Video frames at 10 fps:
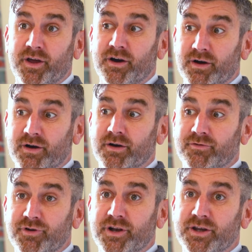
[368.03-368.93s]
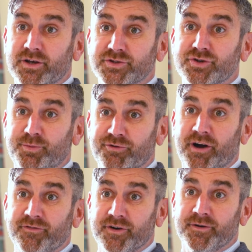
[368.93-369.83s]
They are a really super
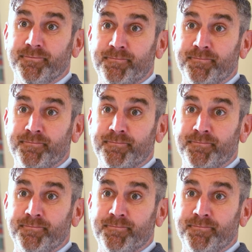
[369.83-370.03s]
outfit.